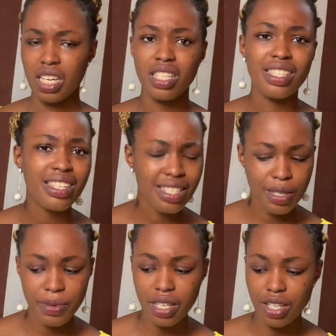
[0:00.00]
This
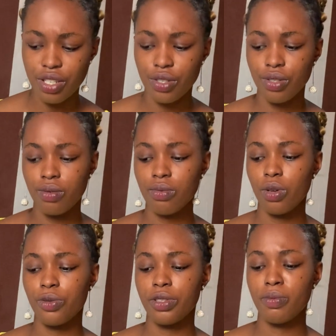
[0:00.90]
deep section
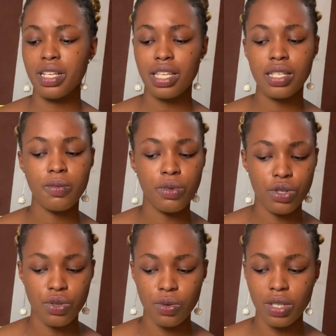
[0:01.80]
of the masseter
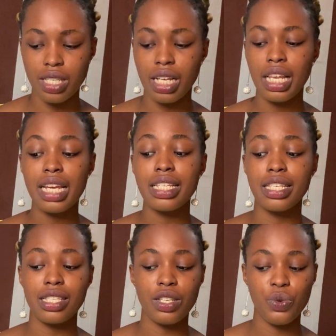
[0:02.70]
muscle is clearly
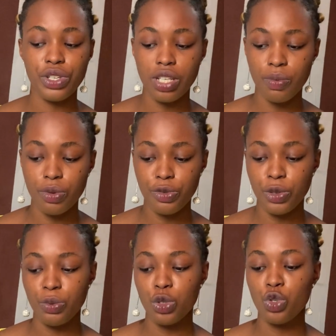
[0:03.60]
distinguishable
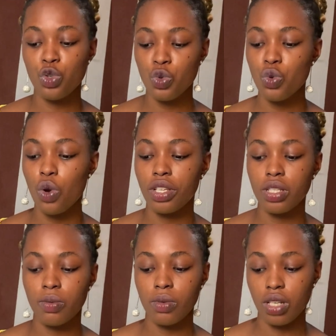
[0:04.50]
from the two
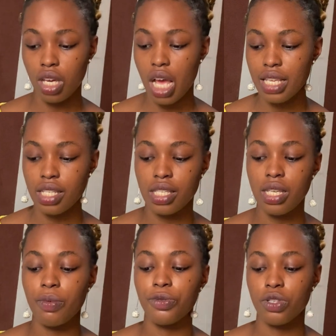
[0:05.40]
other layers in
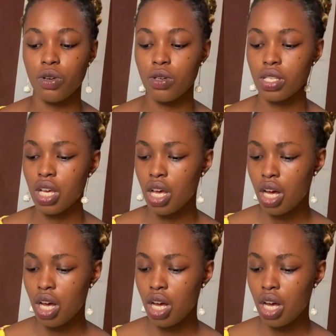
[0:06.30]
terms of its course.